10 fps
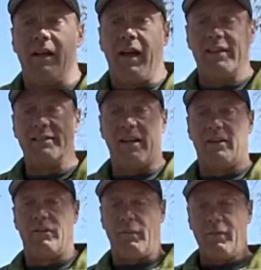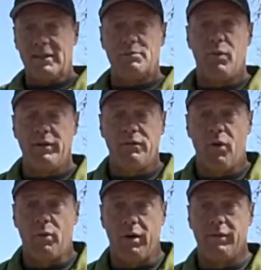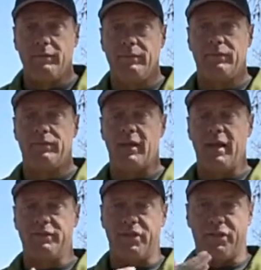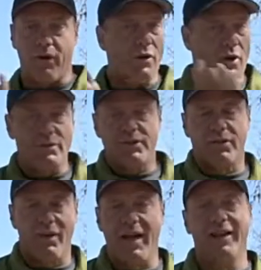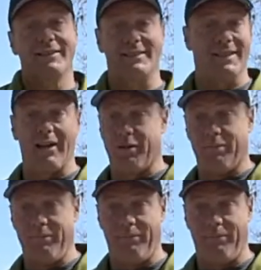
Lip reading: is that from this point forward, if the throw goes to the right, it's a sidearm.